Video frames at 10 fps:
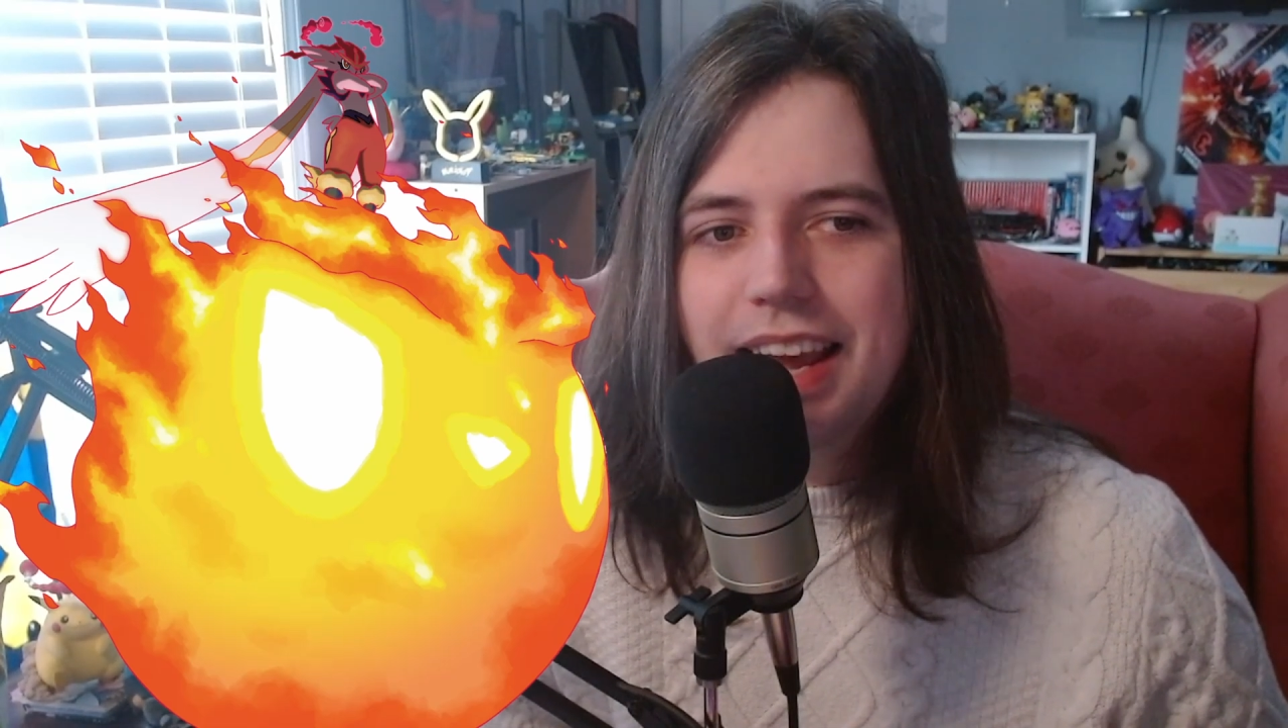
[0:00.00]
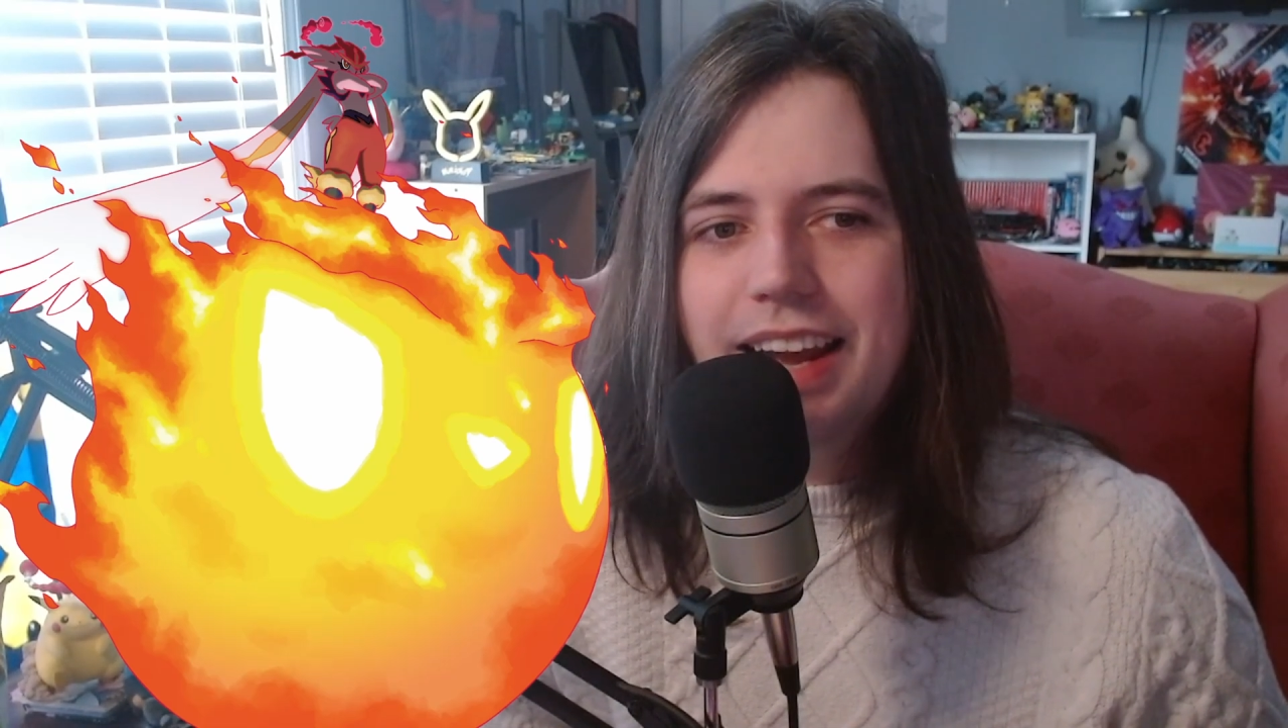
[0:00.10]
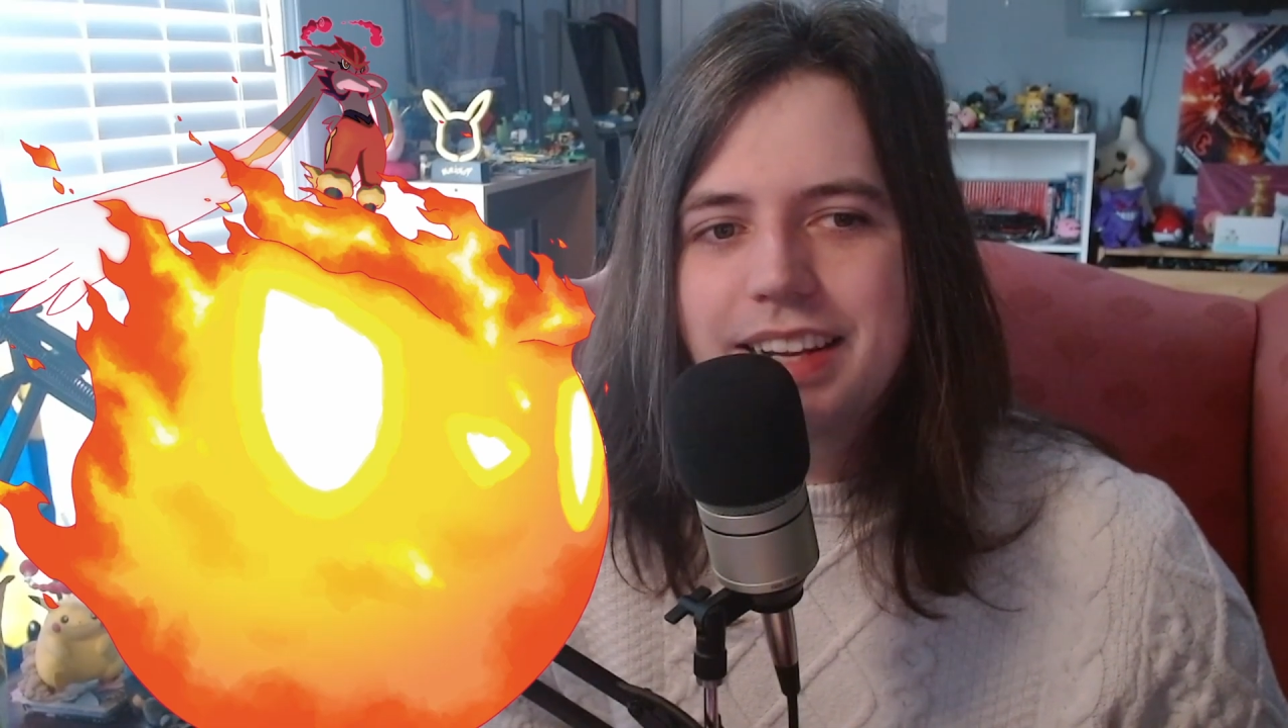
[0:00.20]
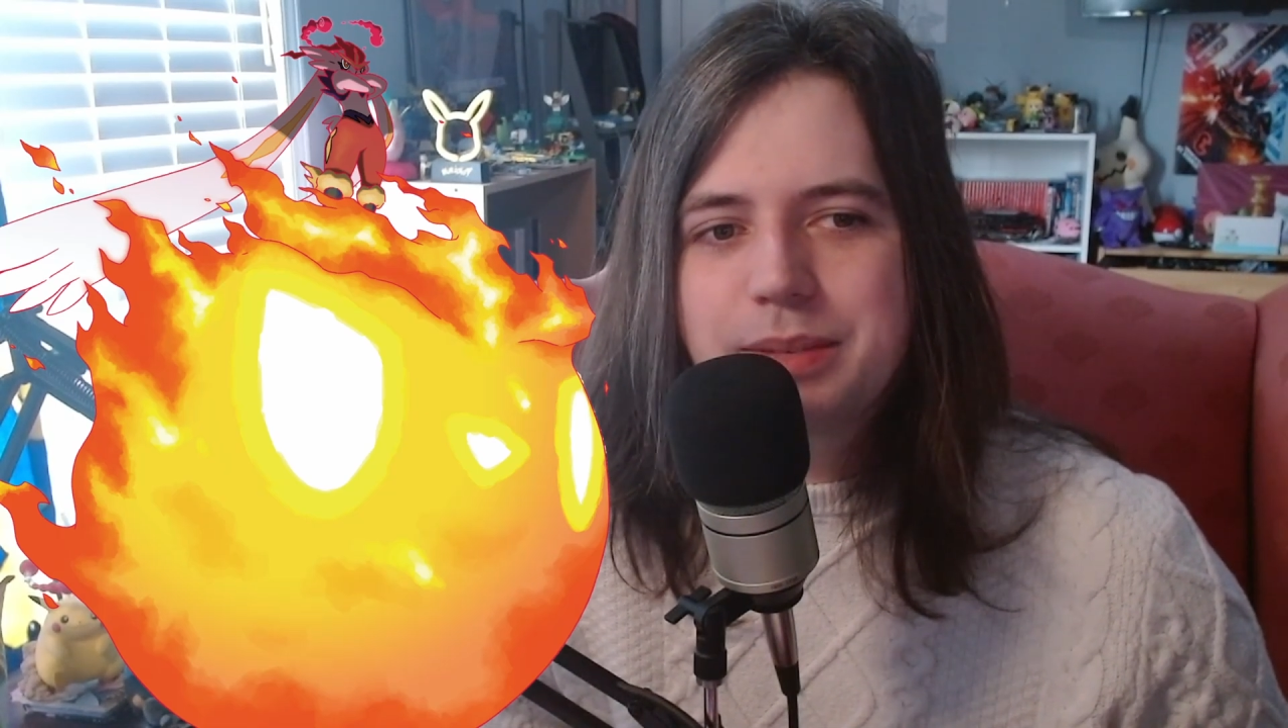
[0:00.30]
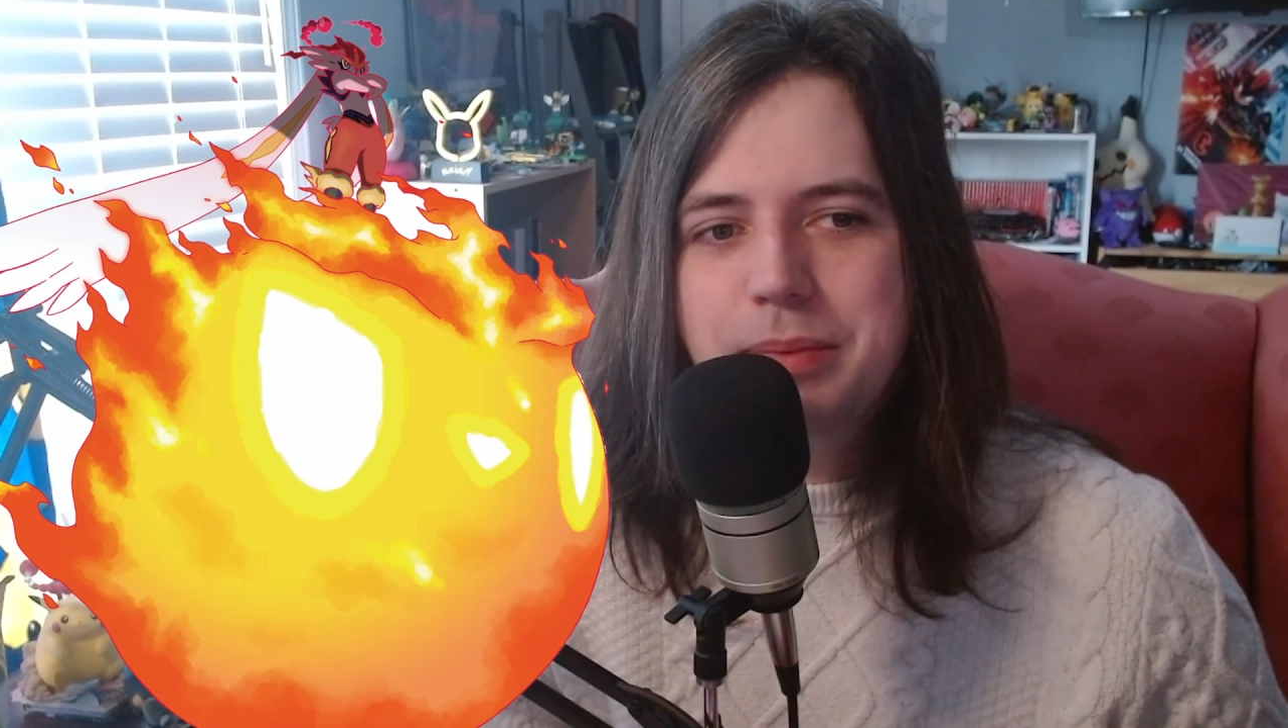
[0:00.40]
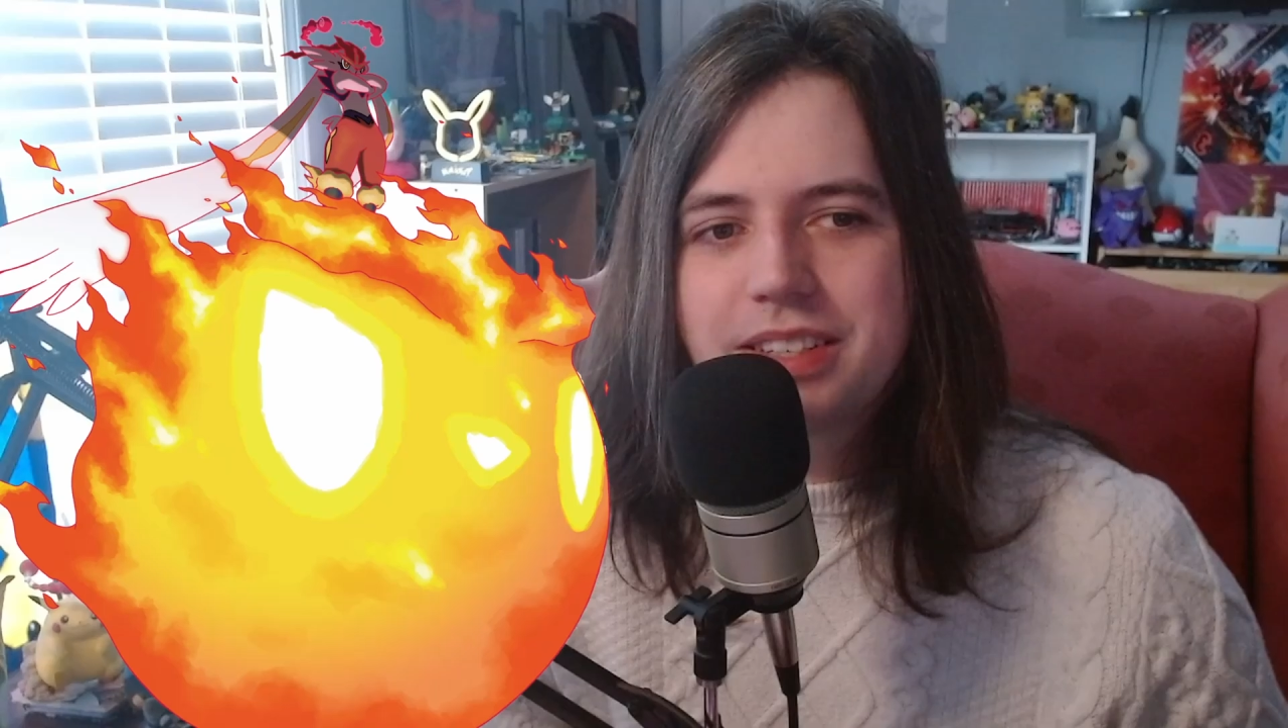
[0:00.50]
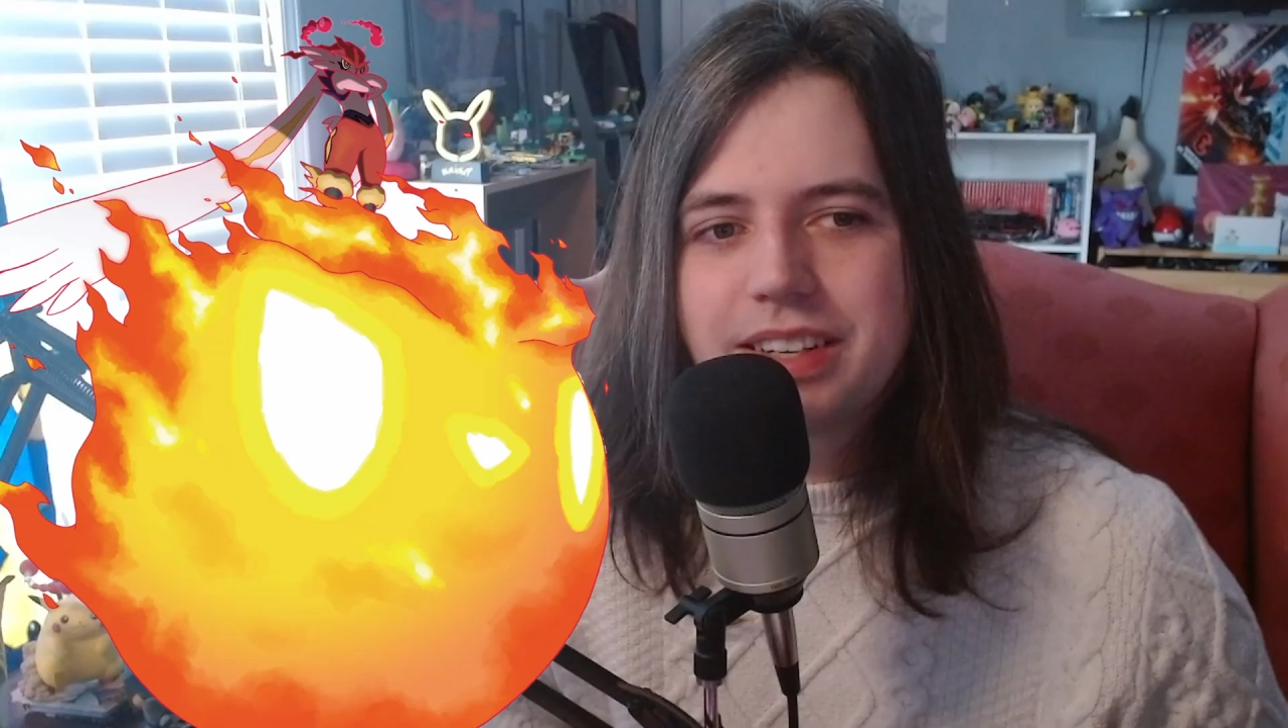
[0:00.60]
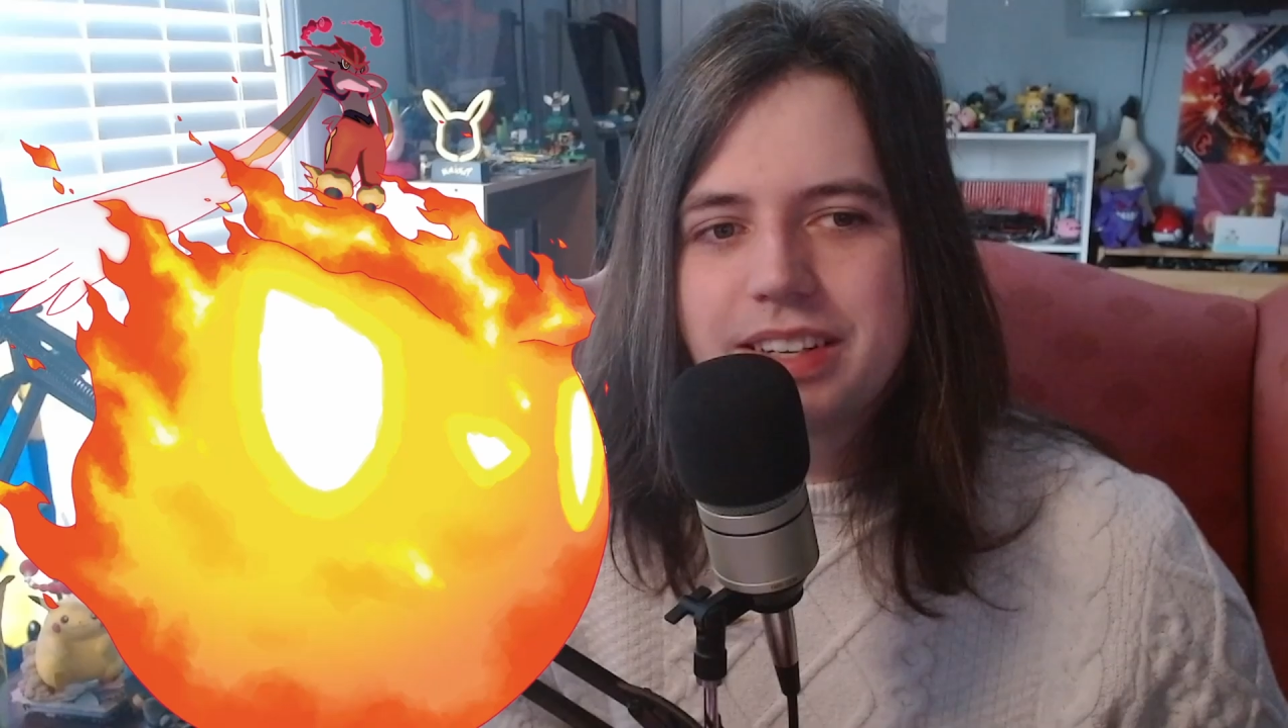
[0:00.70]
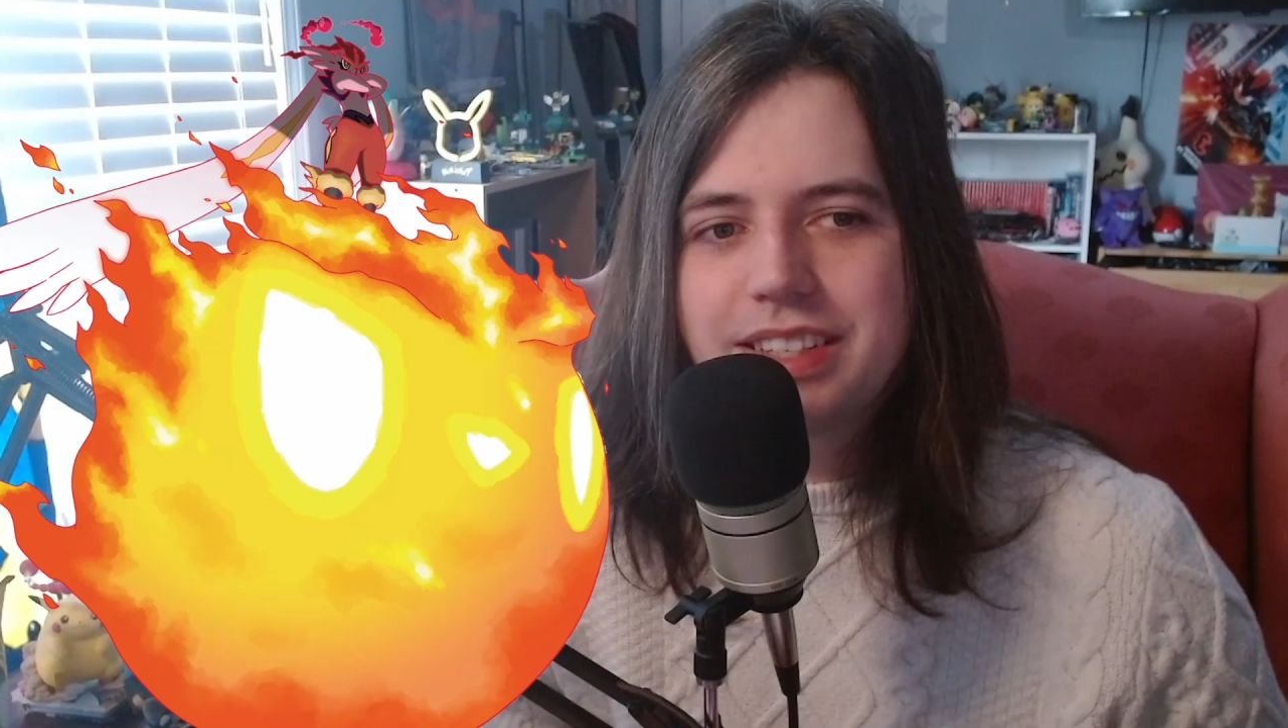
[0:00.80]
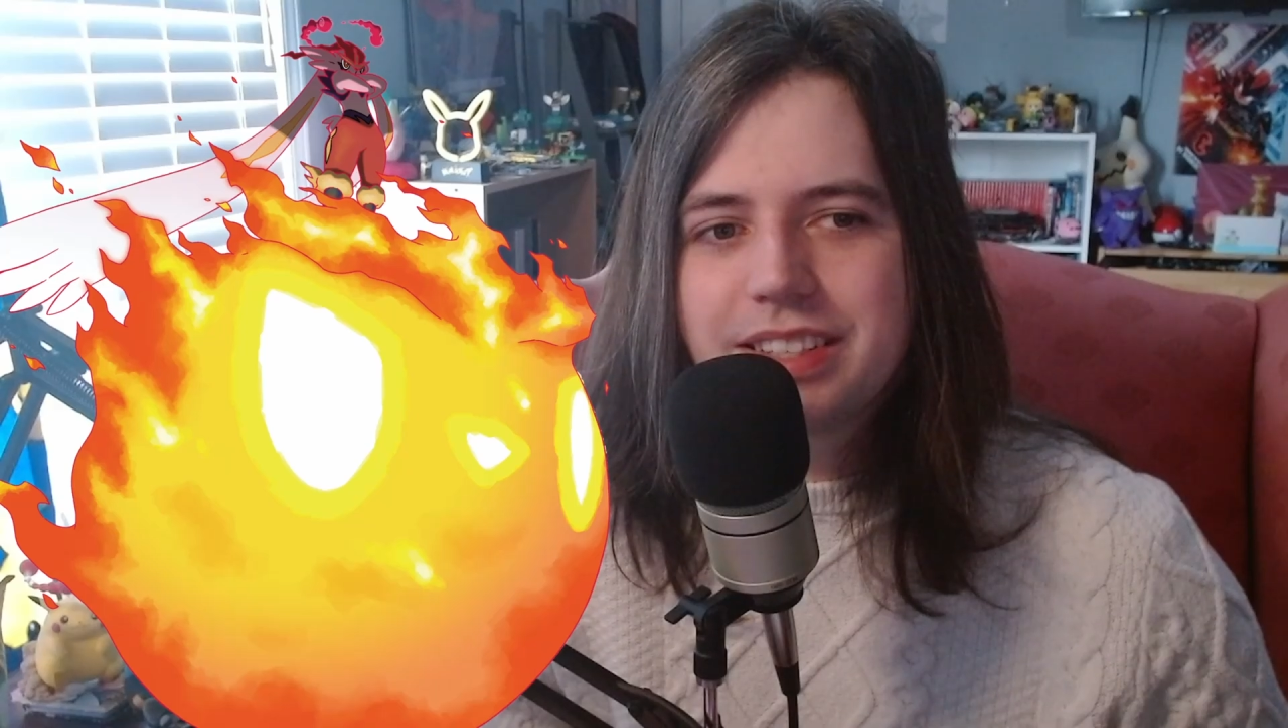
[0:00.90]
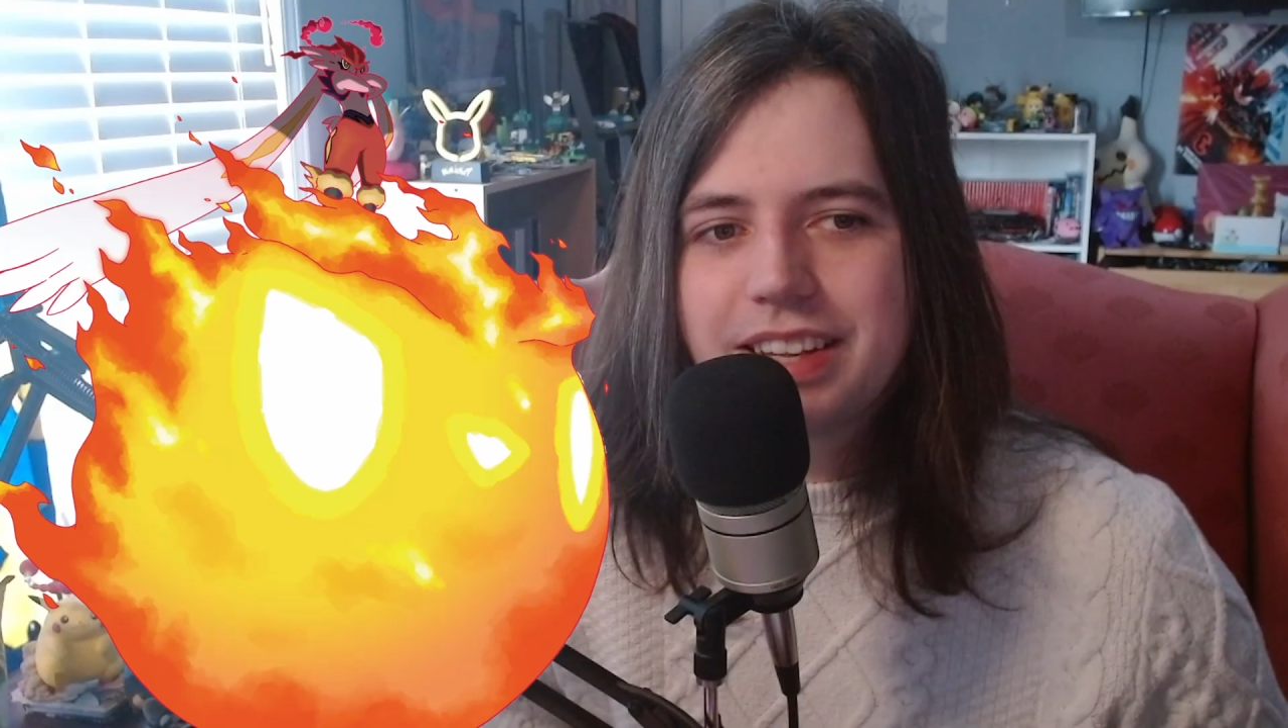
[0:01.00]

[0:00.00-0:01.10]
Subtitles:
and especially just